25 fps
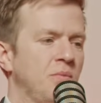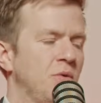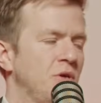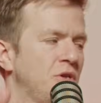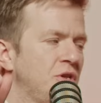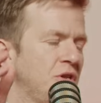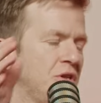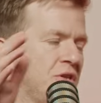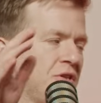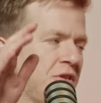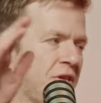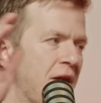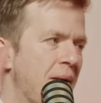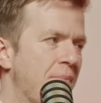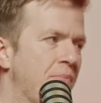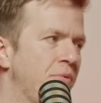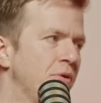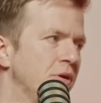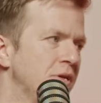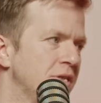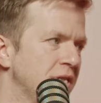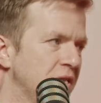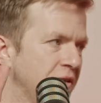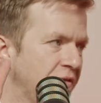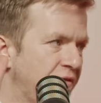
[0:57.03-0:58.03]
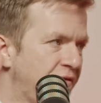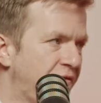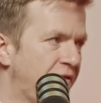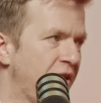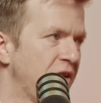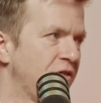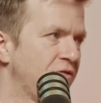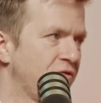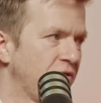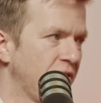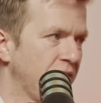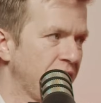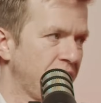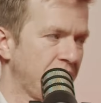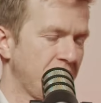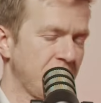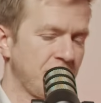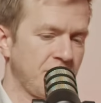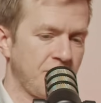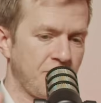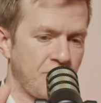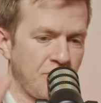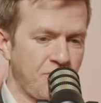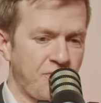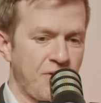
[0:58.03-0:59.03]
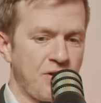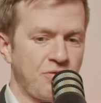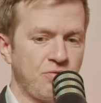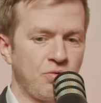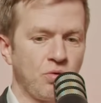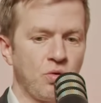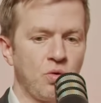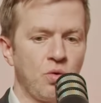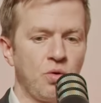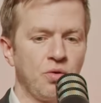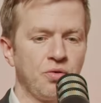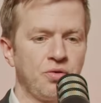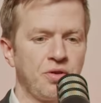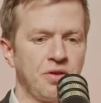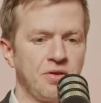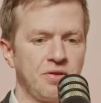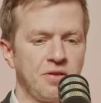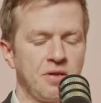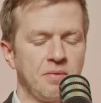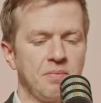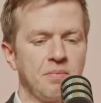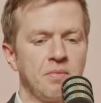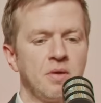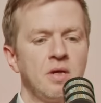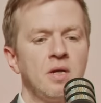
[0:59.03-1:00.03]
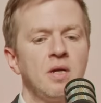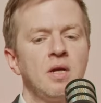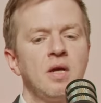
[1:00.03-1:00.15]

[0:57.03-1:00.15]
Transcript: which is separate to the federal system, the federal court system,